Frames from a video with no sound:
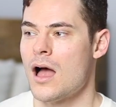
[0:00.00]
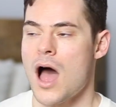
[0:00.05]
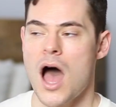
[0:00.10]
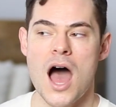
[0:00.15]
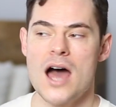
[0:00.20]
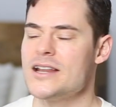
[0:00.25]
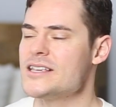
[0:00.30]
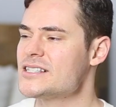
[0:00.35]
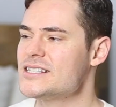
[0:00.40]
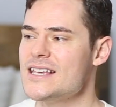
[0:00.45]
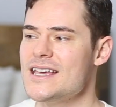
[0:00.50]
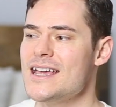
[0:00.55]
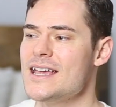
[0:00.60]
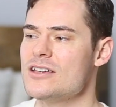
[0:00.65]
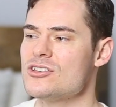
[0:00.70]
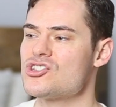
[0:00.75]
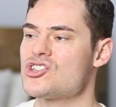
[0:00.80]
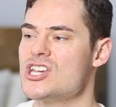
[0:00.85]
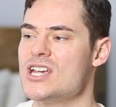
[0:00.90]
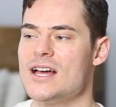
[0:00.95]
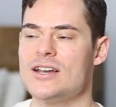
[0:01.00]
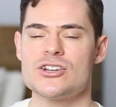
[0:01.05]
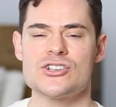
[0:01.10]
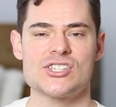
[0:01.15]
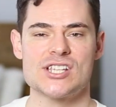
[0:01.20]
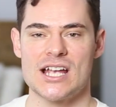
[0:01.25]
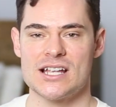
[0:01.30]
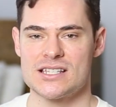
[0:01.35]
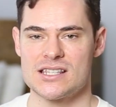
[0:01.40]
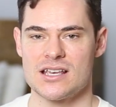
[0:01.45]
Honestly, she
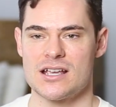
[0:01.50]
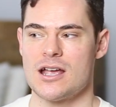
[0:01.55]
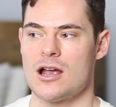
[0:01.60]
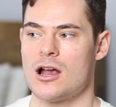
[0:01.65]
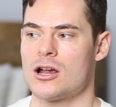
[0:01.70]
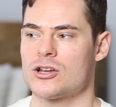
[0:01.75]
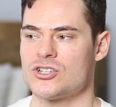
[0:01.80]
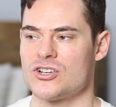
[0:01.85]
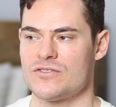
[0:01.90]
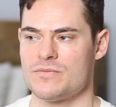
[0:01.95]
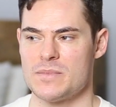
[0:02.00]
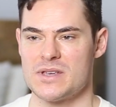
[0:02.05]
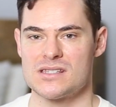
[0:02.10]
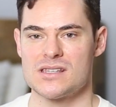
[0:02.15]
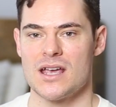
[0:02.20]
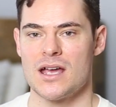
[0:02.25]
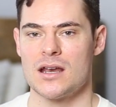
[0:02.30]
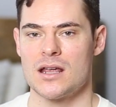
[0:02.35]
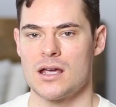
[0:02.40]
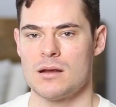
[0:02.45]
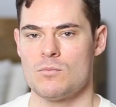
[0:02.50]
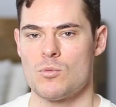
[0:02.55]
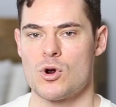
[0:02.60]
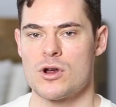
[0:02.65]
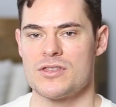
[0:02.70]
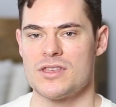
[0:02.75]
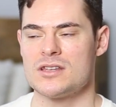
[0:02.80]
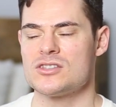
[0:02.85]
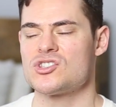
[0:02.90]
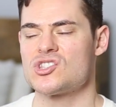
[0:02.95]
understands the character of Miss Hannigan
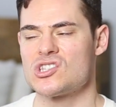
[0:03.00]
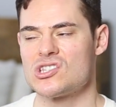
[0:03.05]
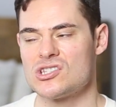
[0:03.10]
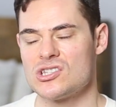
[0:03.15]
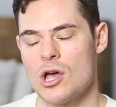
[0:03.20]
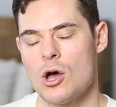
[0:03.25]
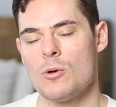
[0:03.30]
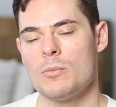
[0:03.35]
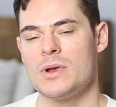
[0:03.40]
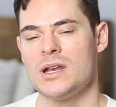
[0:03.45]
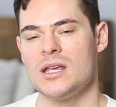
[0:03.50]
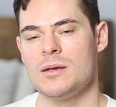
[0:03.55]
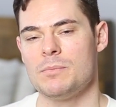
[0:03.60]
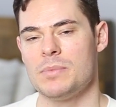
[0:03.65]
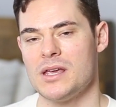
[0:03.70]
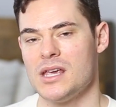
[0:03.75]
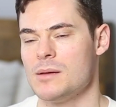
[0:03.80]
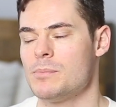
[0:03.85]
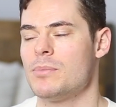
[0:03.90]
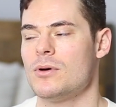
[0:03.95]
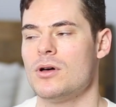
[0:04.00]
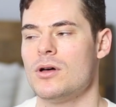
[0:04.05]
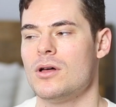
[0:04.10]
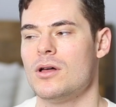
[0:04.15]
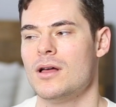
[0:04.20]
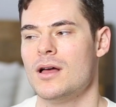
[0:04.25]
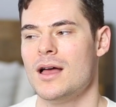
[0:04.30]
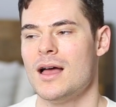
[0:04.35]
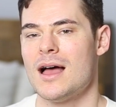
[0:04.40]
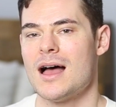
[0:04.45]
more than so many
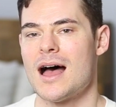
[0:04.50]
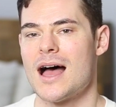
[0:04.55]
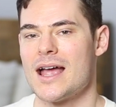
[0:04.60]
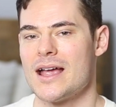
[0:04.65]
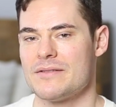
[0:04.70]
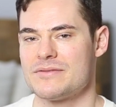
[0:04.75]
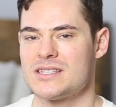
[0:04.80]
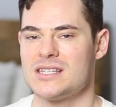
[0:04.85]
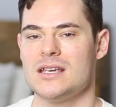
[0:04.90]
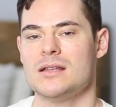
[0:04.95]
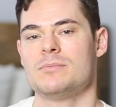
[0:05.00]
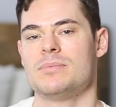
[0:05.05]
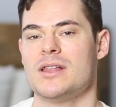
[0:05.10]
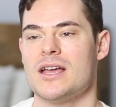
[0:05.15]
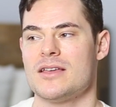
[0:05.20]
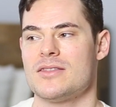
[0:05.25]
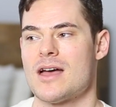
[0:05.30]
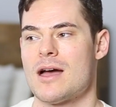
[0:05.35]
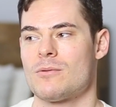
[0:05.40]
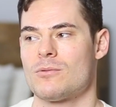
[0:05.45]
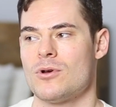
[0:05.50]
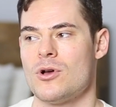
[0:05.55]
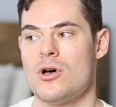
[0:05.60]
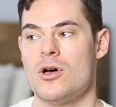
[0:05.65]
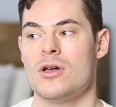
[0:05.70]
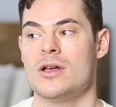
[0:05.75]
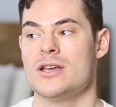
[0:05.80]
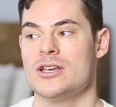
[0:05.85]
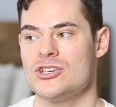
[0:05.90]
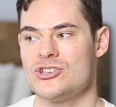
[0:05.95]
people I have seen play that
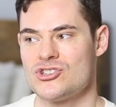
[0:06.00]
role.